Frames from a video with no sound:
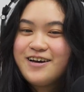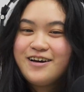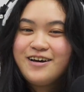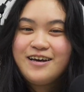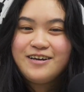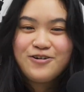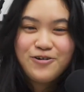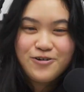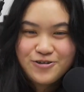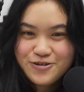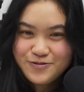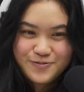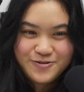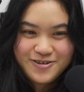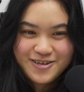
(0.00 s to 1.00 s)
an
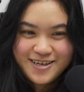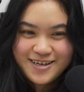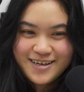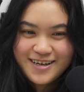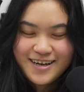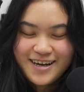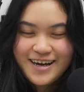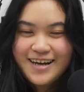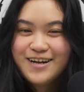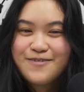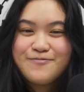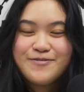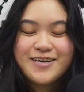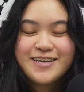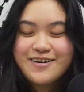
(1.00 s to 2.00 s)
audiobook. And I'm
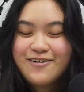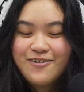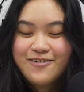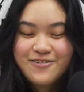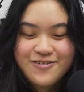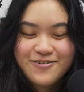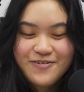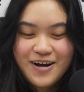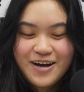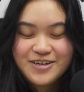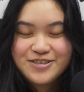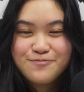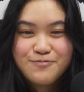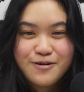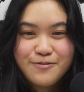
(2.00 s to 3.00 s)
like, oh, I
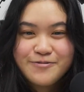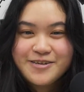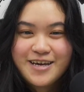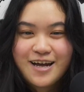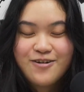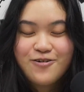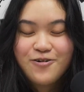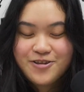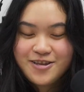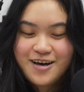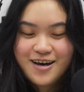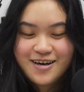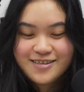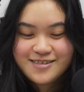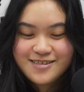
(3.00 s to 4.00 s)
should probably get on
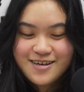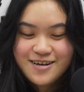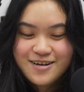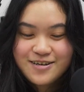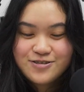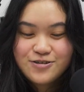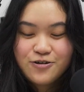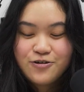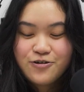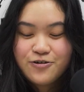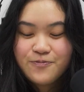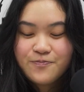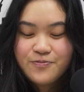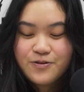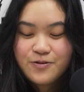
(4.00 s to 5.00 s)
that. So
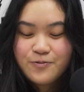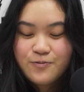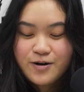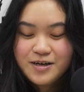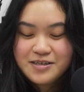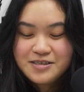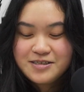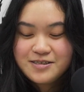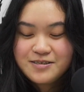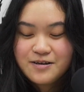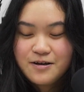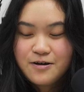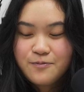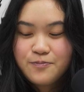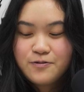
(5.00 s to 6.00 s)
what
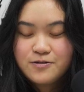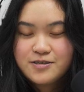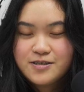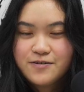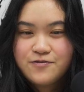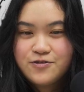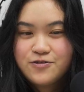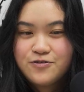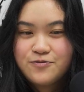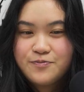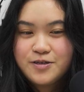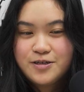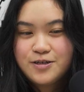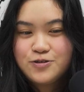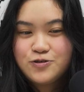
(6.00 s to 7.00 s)
books have you
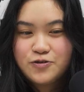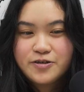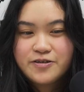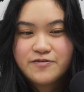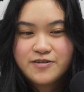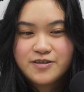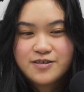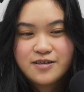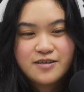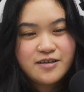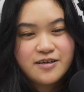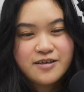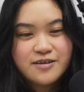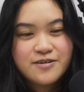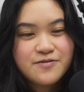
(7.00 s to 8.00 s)
been enjoying
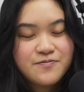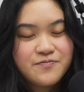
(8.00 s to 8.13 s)
recently?